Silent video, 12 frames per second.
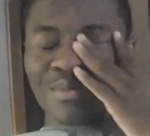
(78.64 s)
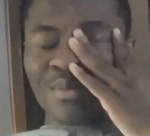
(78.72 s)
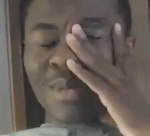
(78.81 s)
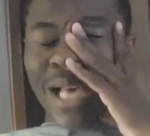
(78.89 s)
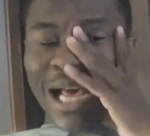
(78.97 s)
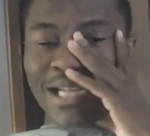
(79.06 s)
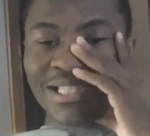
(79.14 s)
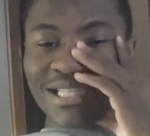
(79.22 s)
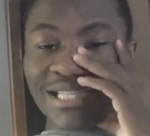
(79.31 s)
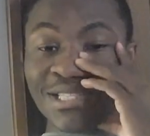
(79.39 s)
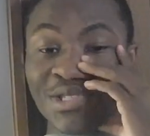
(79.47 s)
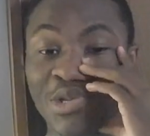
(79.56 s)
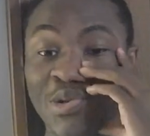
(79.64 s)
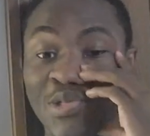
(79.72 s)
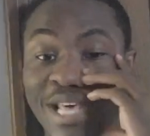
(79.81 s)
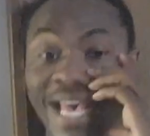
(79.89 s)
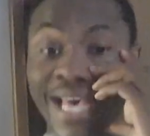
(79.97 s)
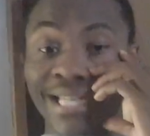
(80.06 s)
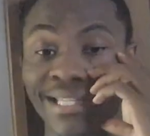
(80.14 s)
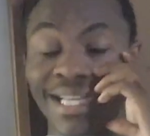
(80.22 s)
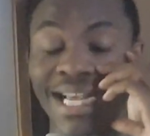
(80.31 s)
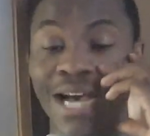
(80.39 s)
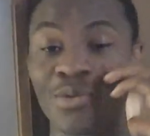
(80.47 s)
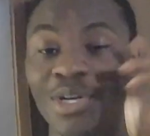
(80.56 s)
How does he do that?
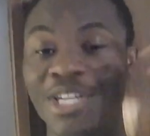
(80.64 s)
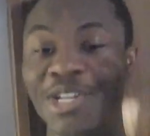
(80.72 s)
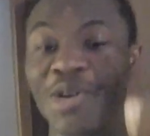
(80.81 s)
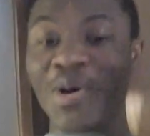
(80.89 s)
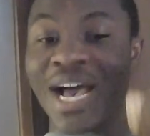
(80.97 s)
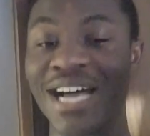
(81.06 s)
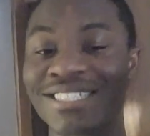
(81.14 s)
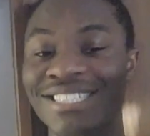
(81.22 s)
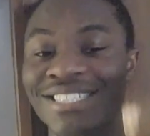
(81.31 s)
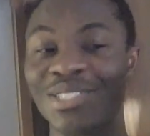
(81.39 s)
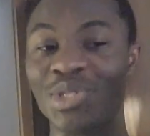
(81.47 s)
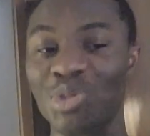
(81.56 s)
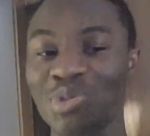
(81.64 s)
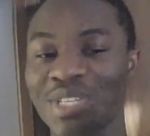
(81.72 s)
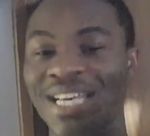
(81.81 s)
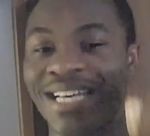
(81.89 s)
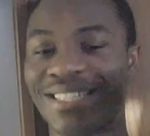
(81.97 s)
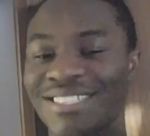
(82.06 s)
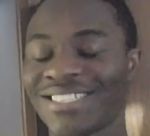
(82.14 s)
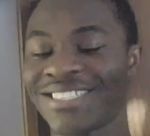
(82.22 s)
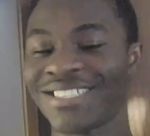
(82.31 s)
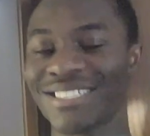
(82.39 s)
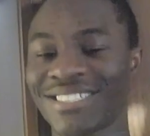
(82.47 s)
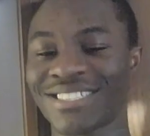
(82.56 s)
I want to know, how does he do that?
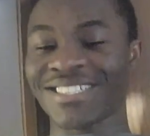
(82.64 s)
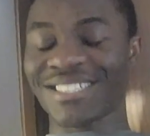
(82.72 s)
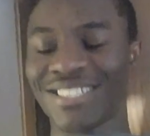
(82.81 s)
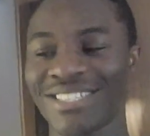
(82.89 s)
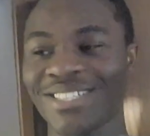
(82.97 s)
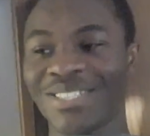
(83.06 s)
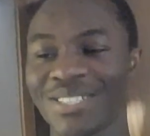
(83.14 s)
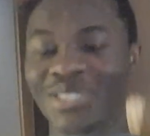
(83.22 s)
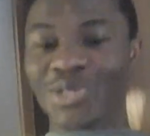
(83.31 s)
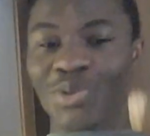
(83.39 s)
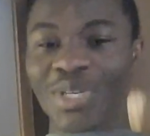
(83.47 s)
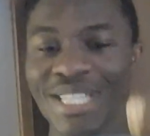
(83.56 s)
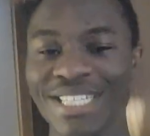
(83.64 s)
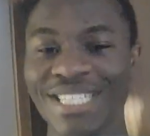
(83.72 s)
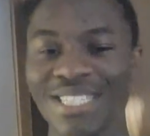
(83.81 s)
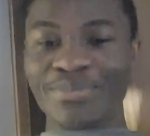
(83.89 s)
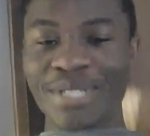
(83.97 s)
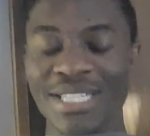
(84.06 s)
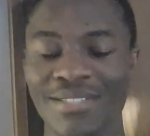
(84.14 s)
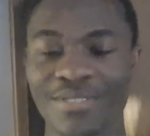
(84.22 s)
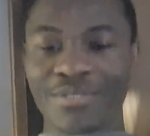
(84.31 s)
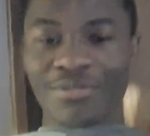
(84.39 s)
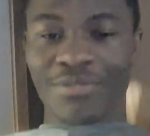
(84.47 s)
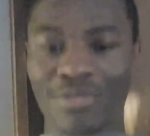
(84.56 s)
Because the way he be
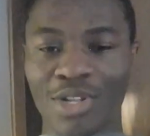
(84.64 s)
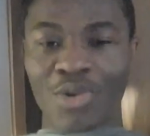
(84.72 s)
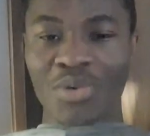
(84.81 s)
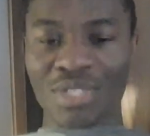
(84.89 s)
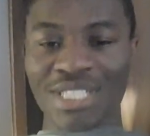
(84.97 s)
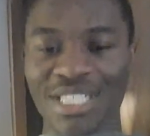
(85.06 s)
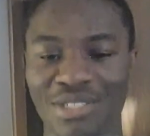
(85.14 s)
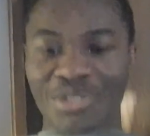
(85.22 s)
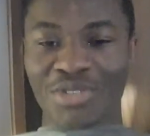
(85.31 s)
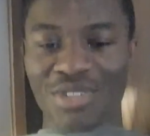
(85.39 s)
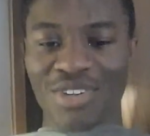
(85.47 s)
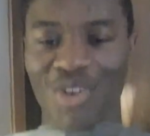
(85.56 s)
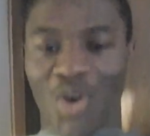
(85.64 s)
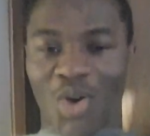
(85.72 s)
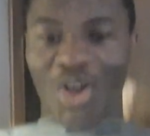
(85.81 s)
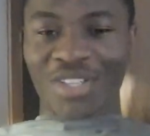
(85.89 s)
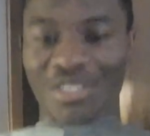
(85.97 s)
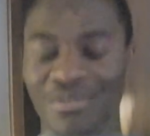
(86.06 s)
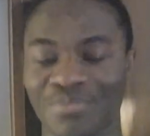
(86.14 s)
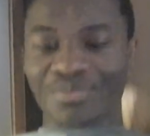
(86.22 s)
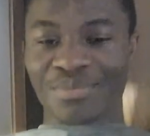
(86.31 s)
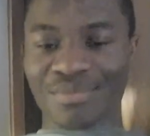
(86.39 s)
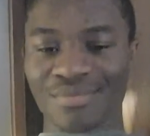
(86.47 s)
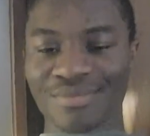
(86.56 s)
flowing is awesome.
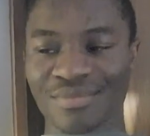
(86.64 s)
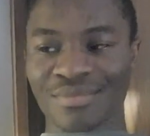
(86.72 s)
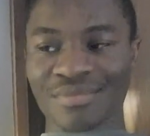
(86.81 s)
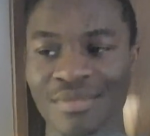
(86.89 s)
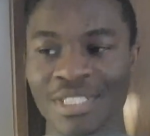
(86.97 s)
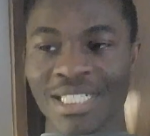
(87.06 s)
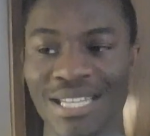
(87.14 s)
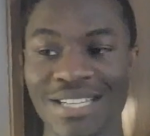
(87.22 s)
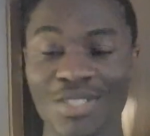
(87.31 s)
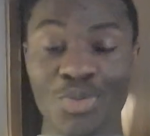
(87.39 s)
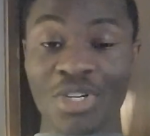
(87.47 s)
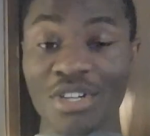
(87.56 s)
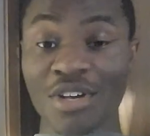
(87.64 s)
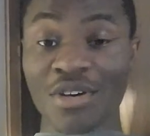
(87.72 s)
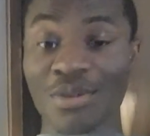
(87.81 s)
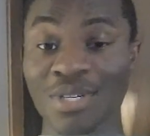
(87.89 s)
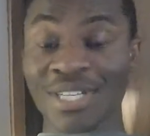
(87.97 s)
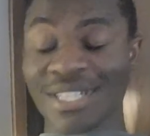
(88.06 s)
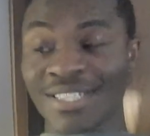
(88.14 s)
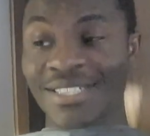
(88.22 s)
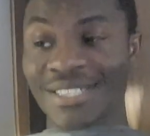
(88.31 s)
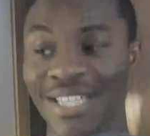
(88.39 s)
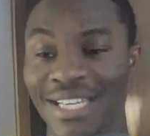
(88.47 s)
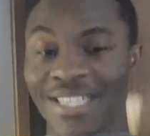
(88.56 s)
And I just want to know,
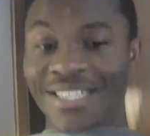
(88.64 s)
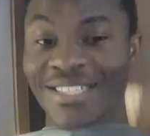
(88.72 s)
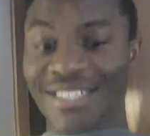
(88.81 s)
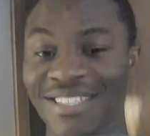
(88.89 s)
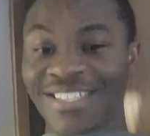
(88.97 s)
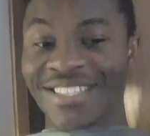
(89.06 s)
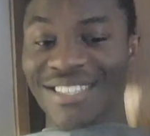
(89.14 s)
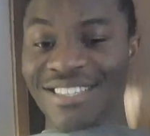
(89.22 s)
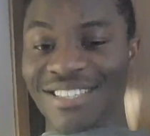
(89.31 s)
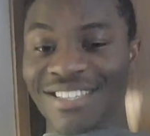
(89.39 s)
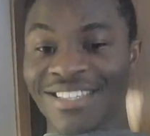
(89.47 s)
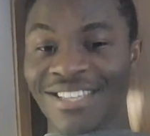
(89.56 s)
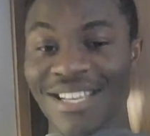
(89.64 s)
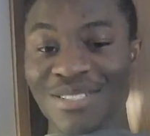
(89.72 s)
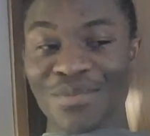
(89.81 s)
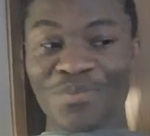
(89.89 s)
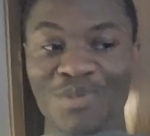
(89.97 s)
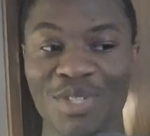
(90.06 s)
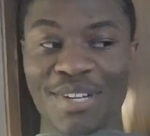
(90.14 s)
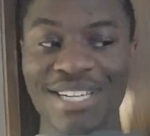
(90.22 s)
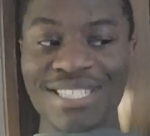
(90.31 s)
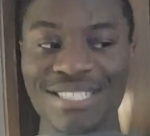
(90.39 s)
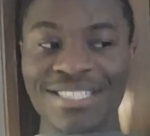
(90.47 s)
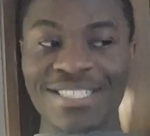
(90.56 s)
that's some
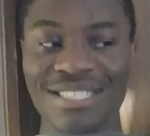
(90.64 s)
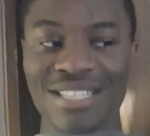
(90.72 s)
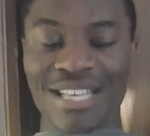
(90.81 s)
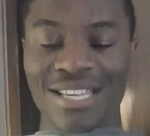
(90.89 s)
crazy,